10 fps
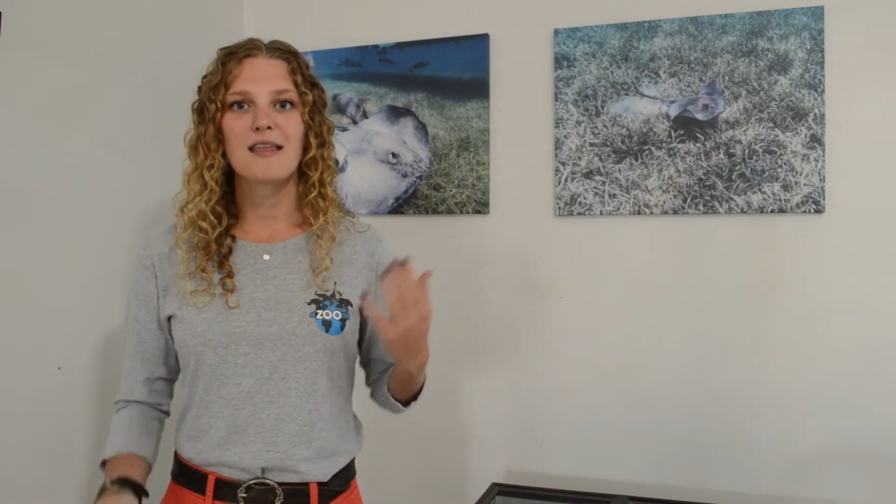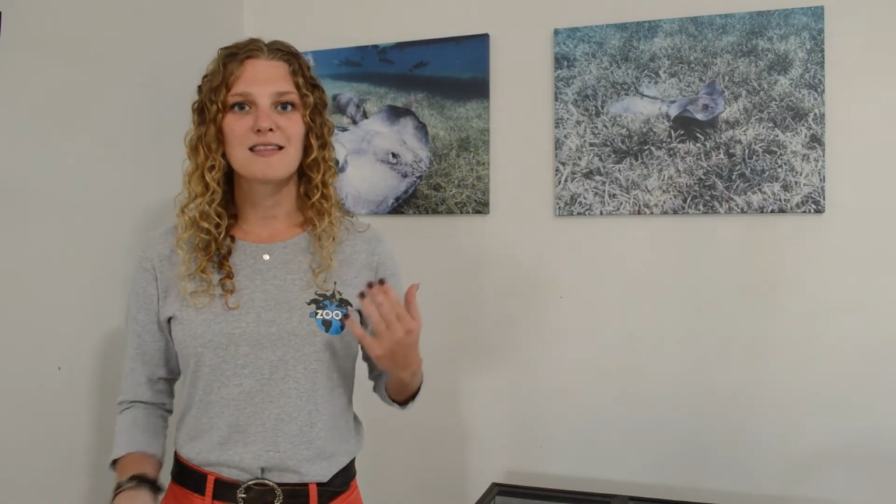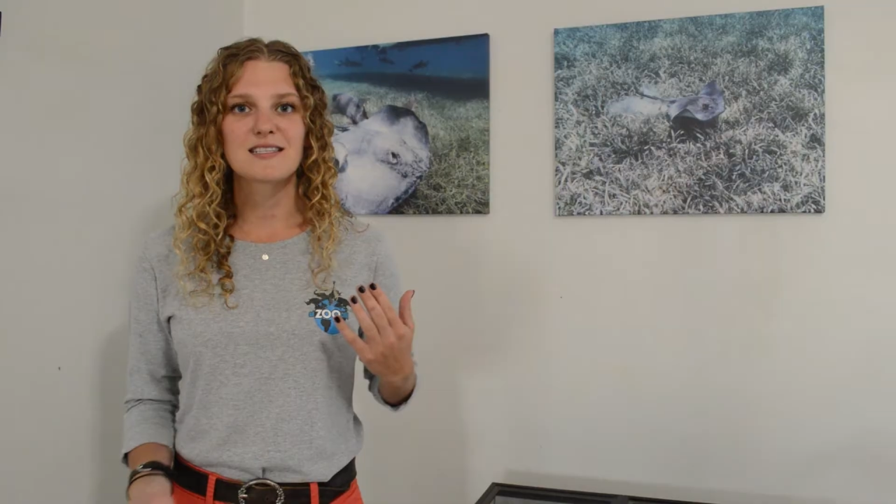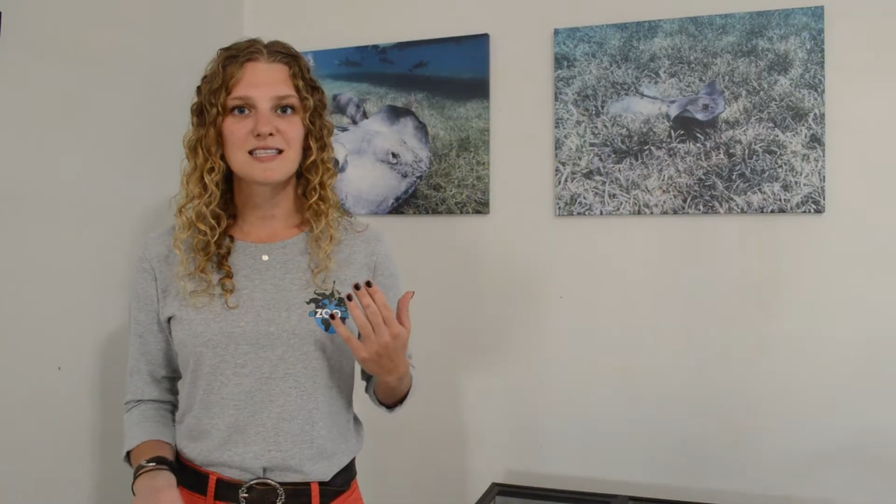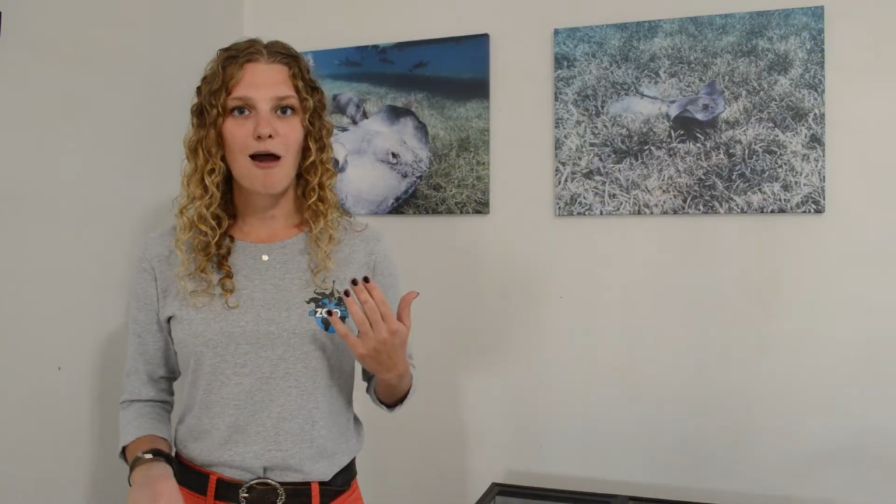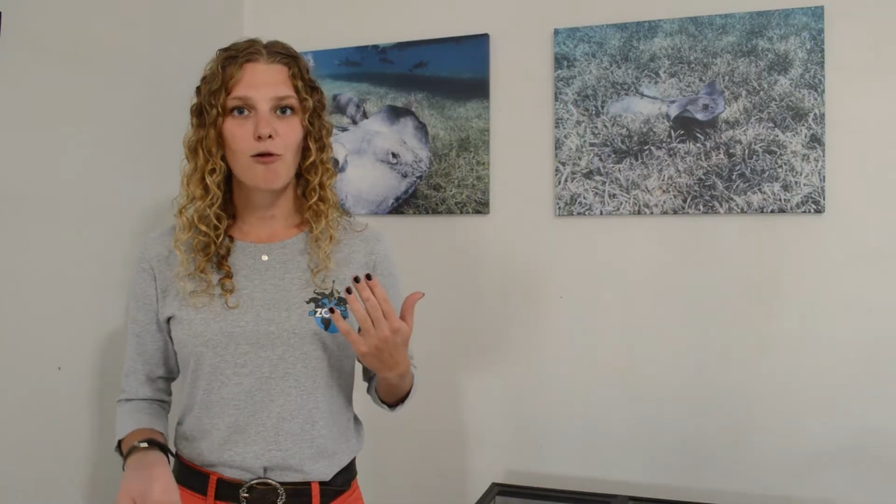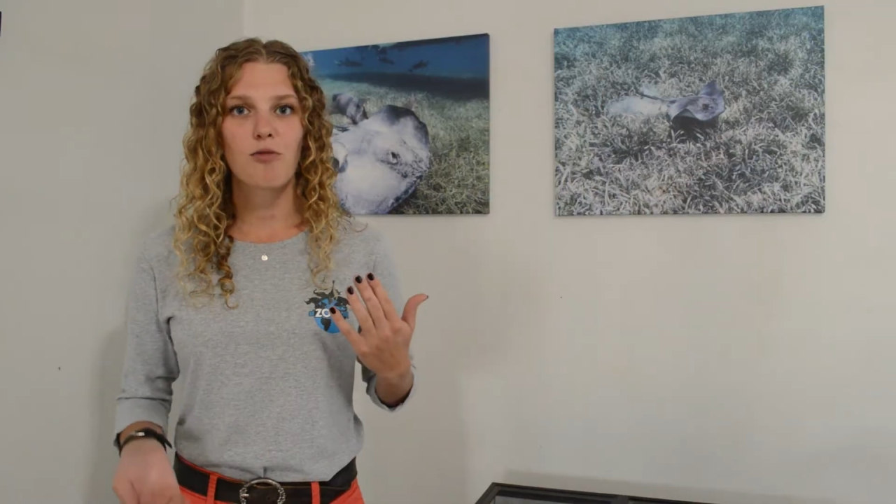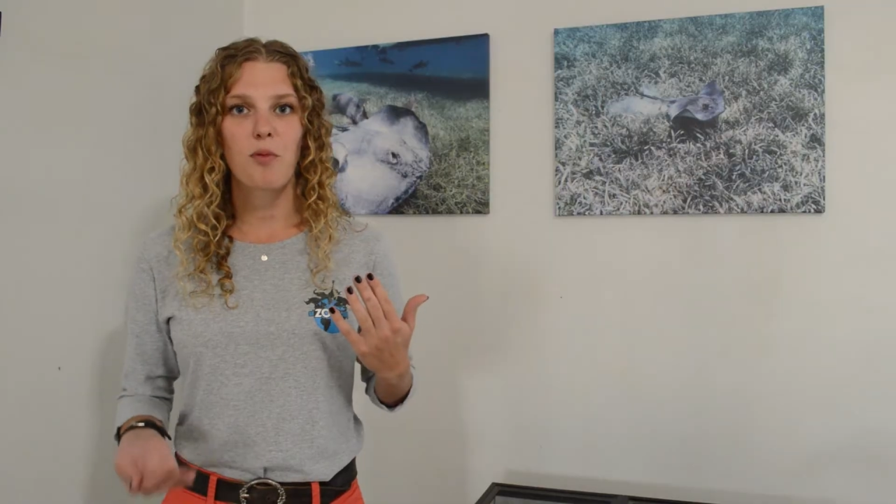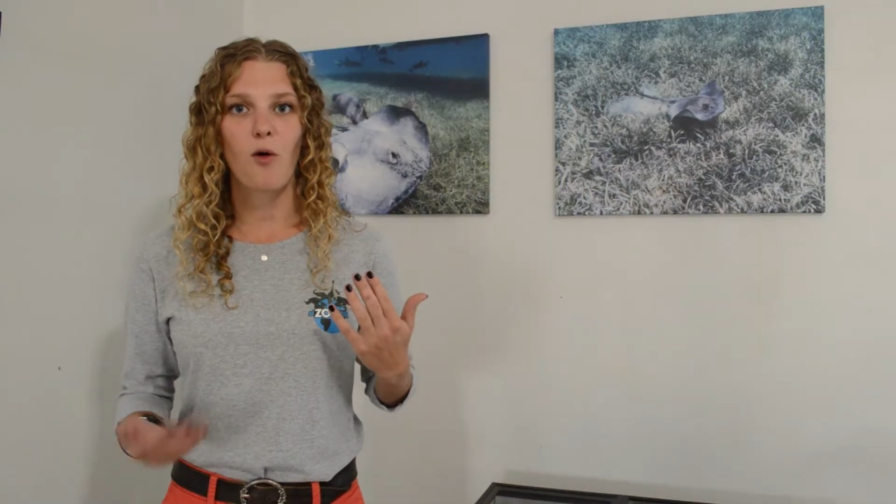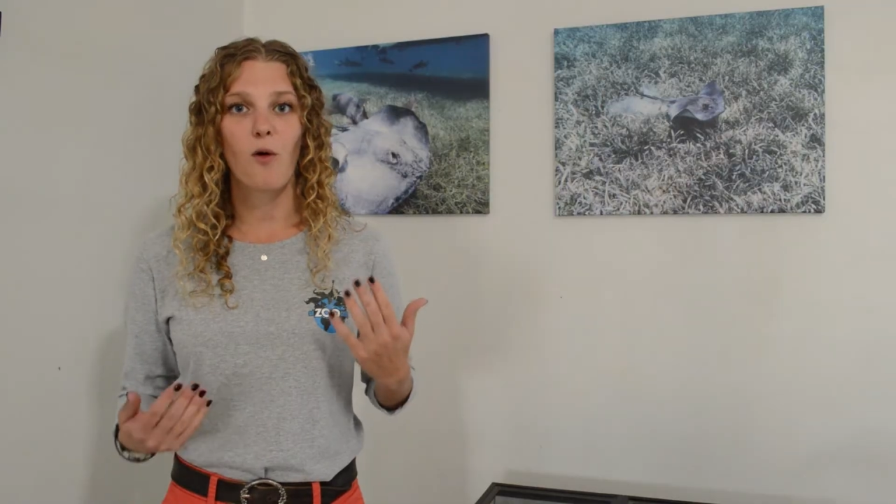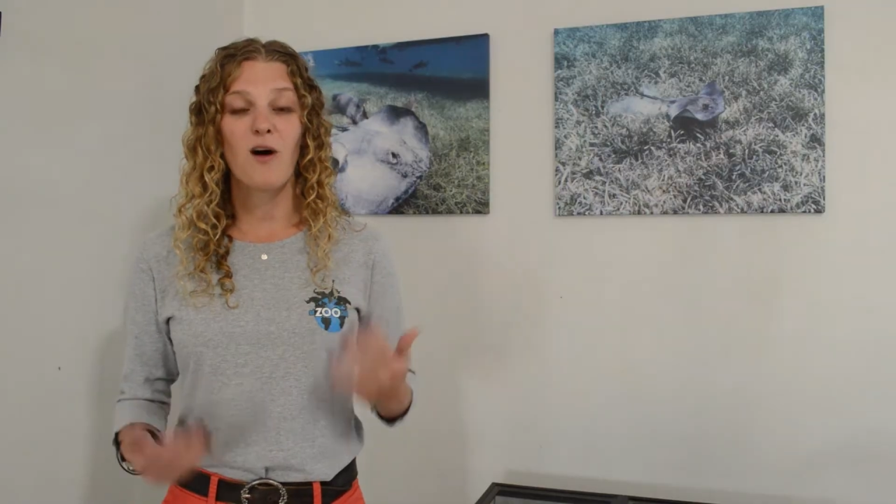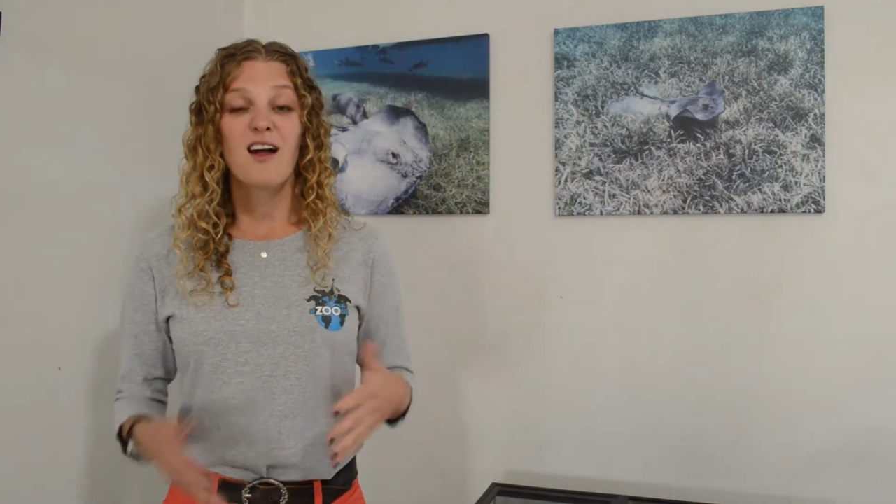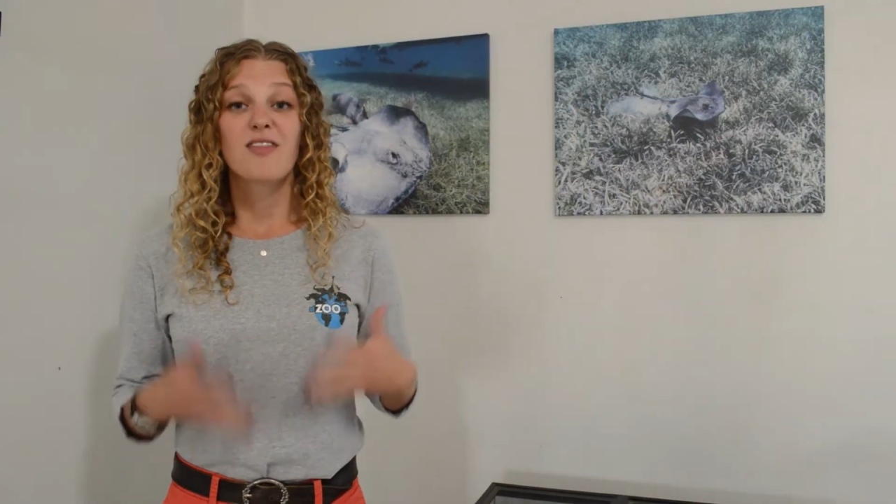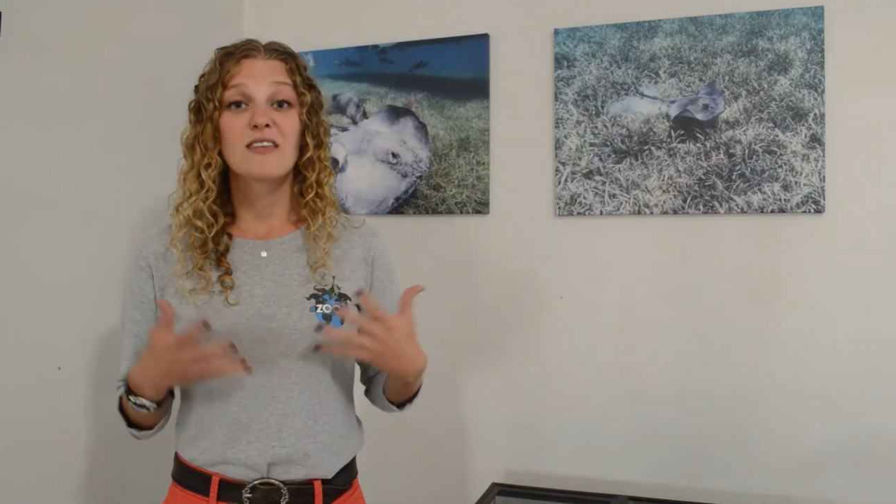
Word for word: and the South Pole,